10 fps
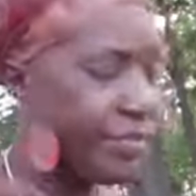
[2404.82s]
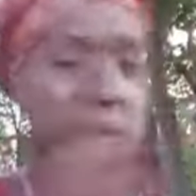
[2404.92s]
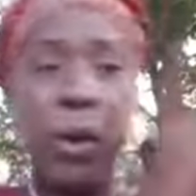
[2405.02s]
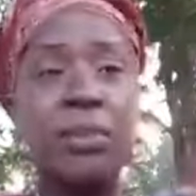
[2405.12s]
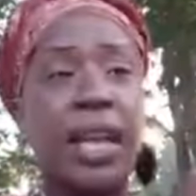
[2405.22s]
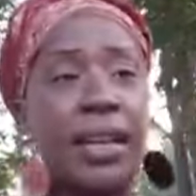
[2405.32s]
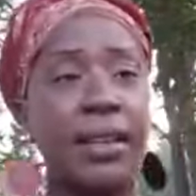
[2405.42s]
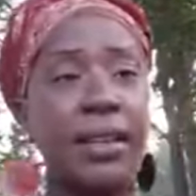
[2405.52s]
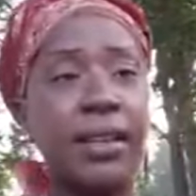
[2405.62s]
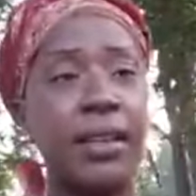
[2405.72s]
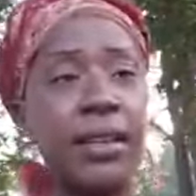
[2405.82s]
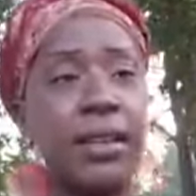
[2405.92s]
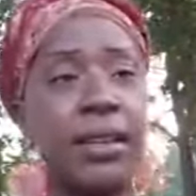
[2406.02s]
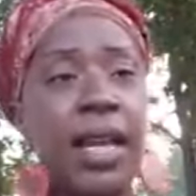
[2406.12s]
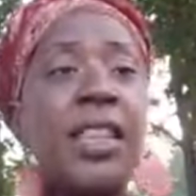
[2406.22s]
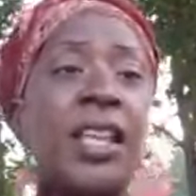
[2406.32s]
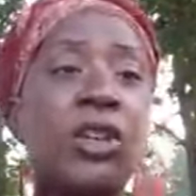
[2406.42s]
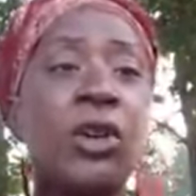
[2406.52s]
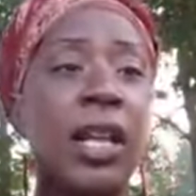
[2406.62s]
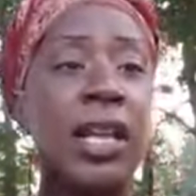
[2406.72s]
website, and then
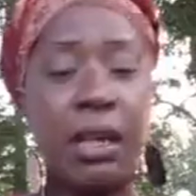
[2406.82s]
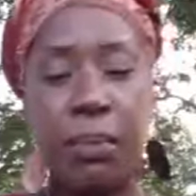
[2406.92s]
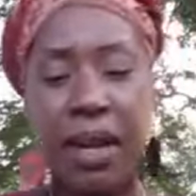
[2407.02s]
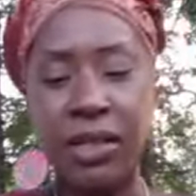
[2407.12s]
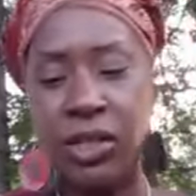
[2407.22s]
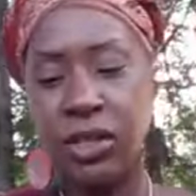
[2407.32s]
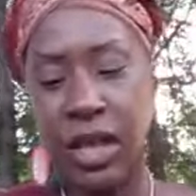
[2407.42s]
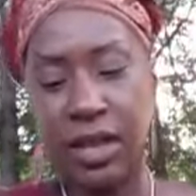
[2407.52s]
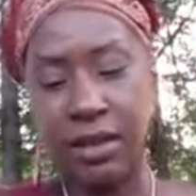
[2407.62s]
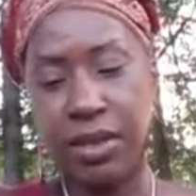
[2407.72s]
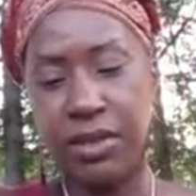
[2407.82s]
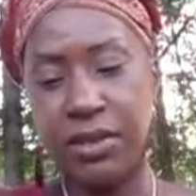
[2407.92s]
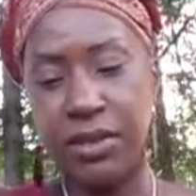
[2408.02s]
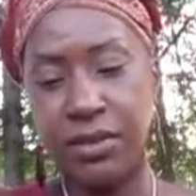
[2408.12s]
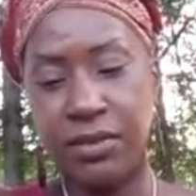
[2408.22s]
you can link it back to your documents.